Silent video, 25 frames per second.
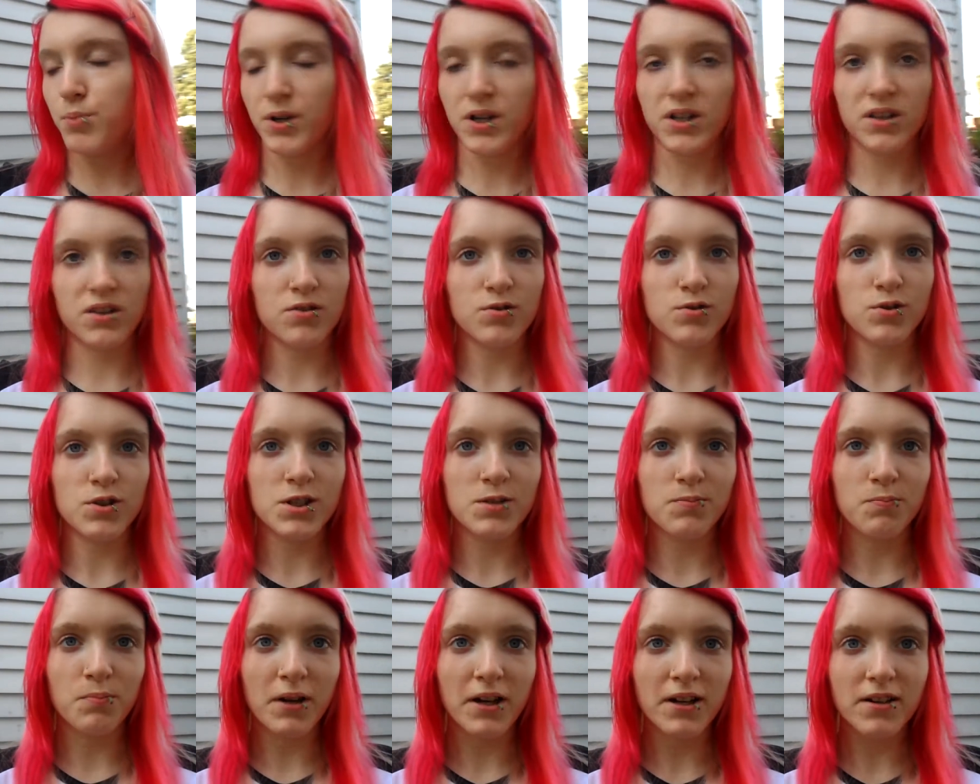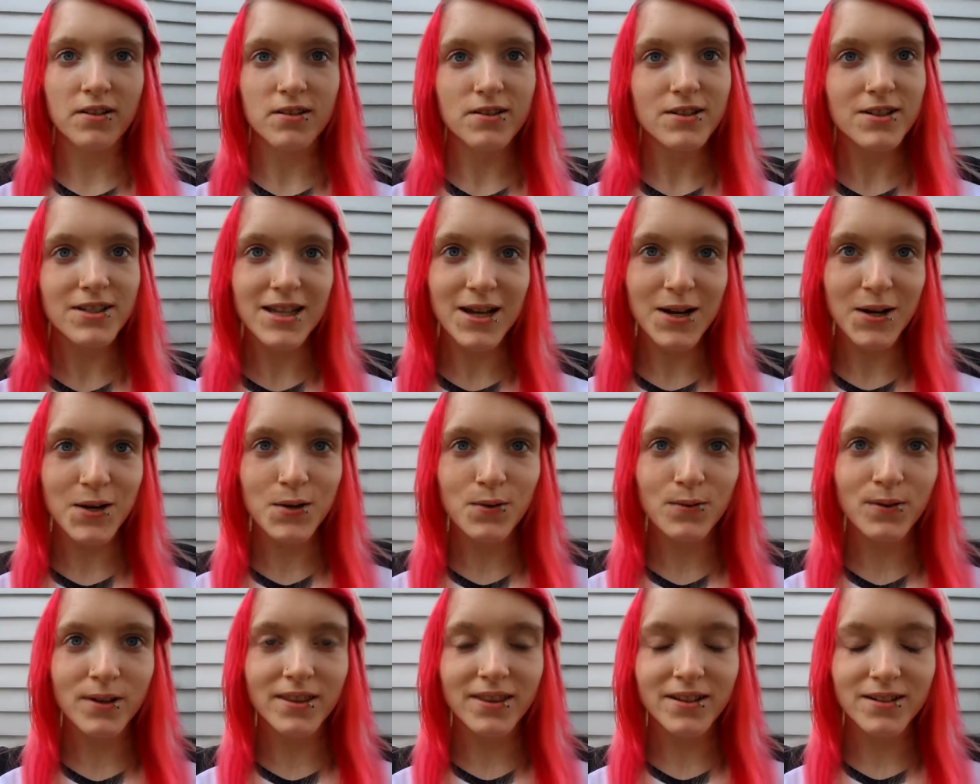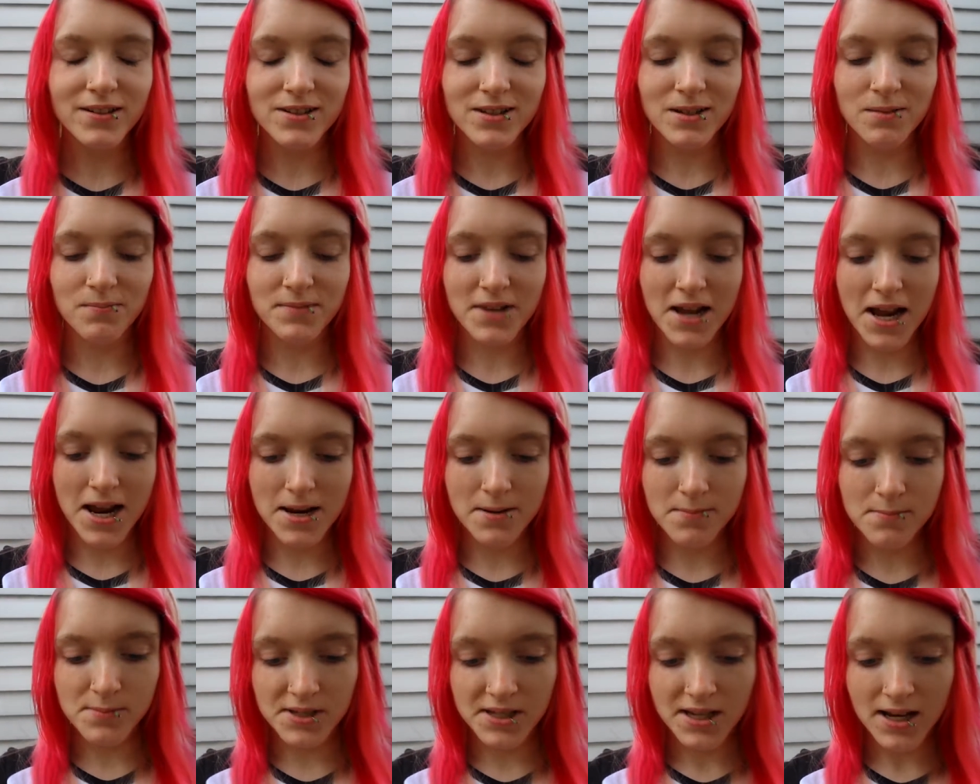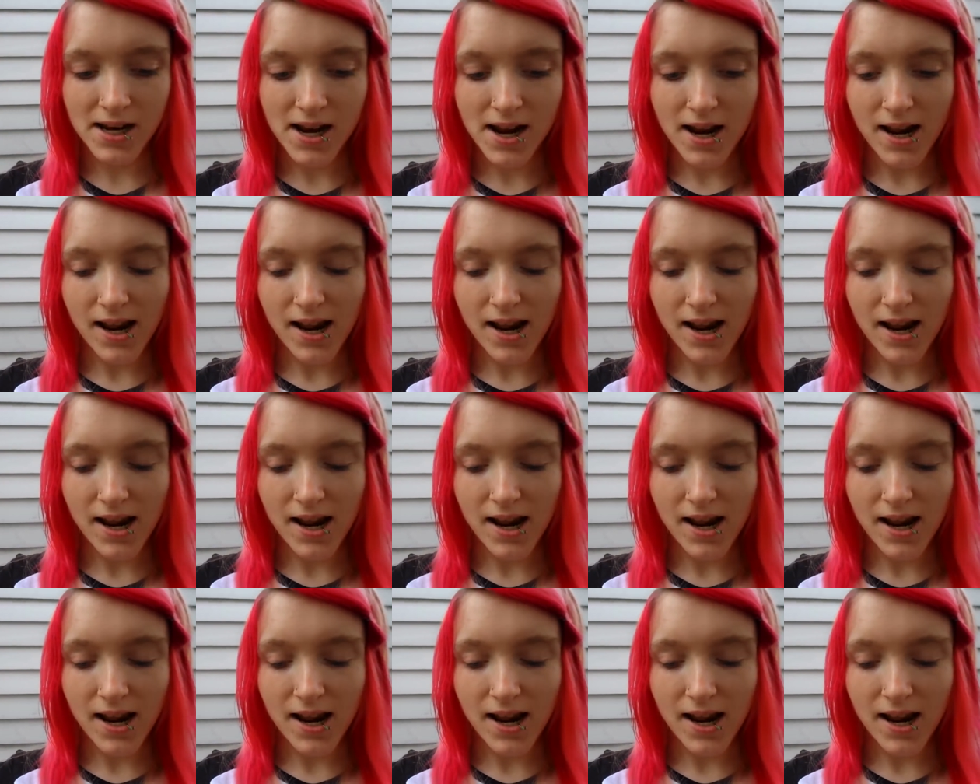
but there's spiders that go in there sometimes,